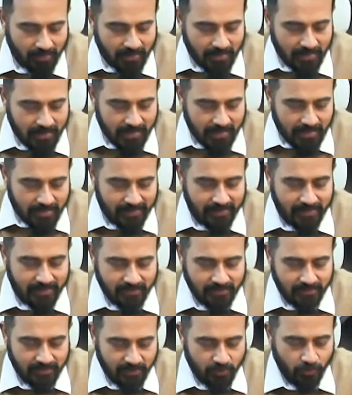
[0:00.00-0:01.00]

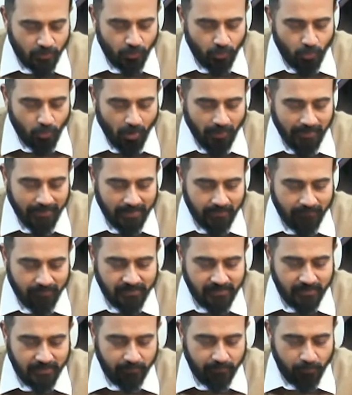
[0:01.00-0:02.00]
Since you do not invest
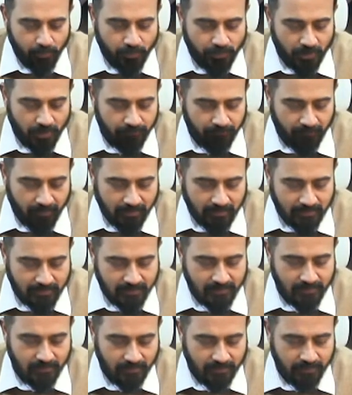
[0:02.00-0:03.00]
in mutual funds,
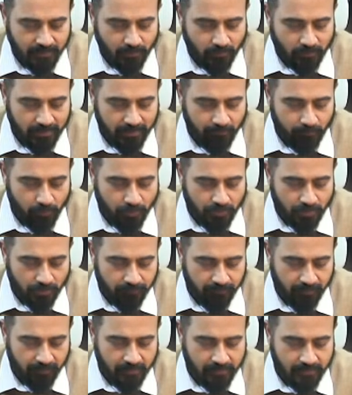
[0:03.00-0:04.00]
do you think mutual
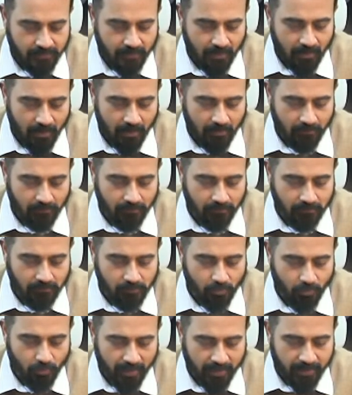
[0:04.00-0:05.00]
funds are a
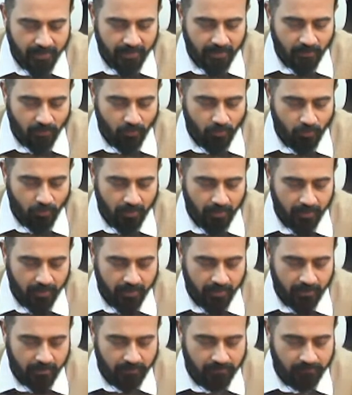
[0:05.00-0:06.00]
good idea to go
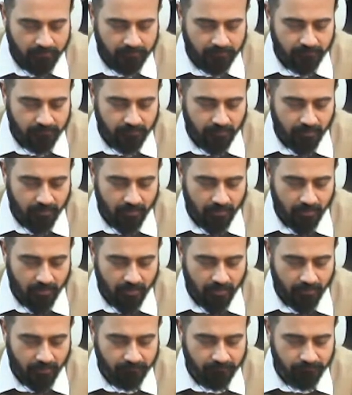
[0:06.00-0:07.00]
ahead?
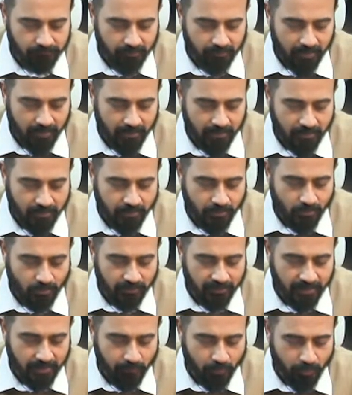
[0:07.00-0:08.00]
Do you
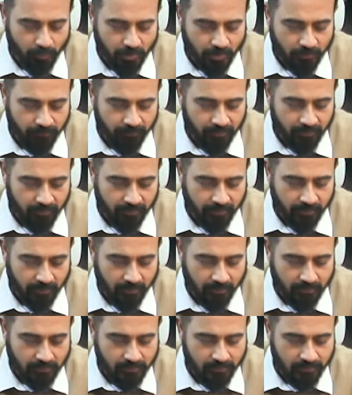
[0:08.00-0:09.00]
think mutual fund
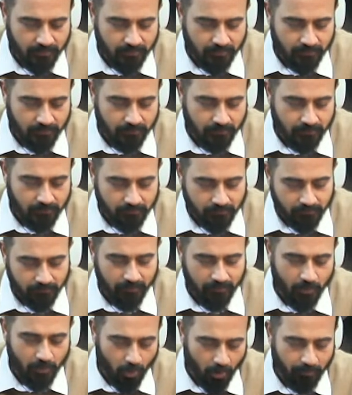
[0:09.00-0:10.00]
returns will
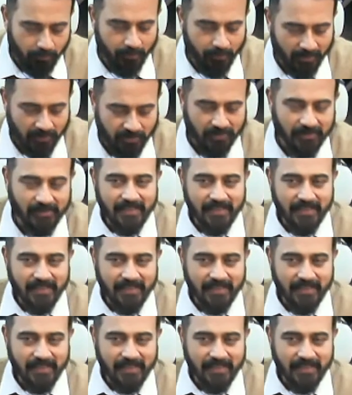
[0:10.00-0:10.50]
not be much?